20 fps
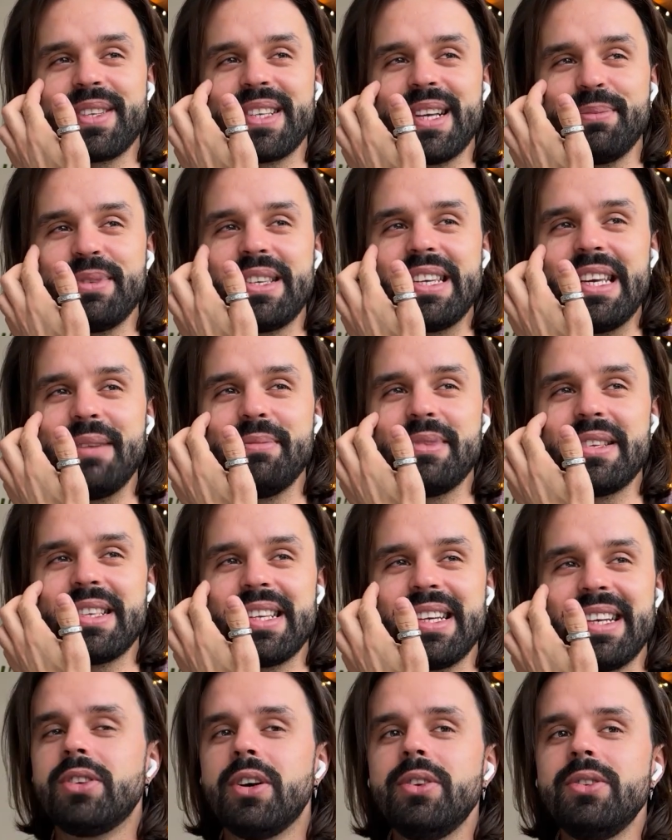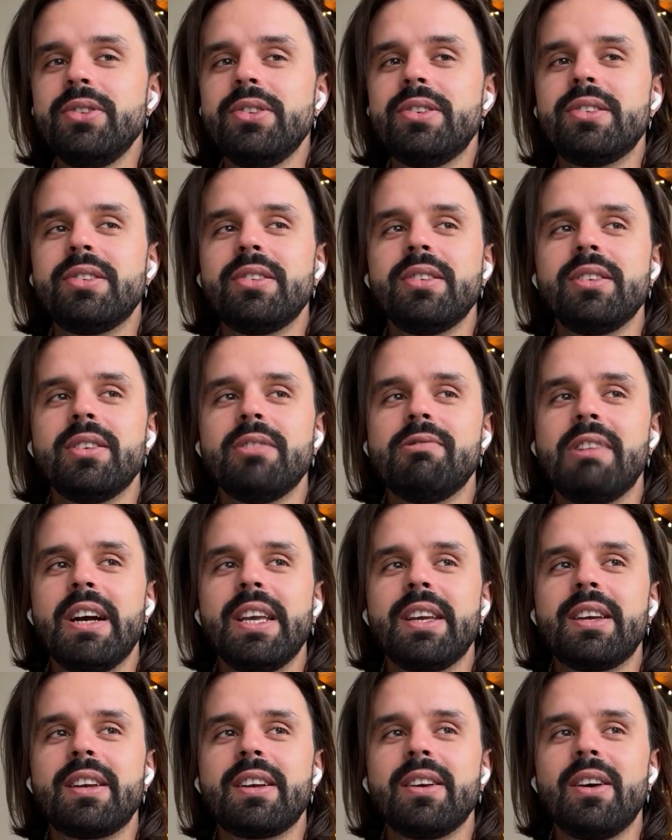some teams: don't
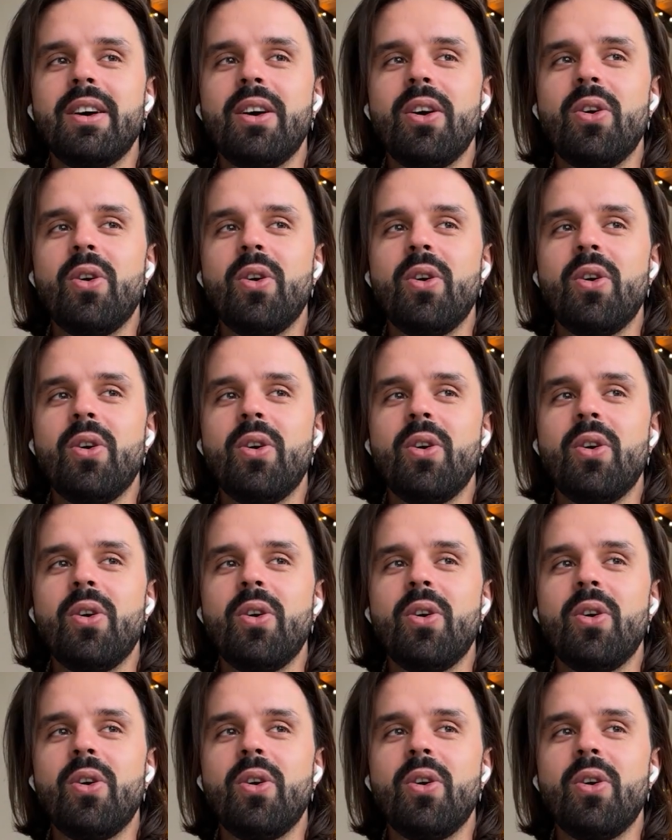like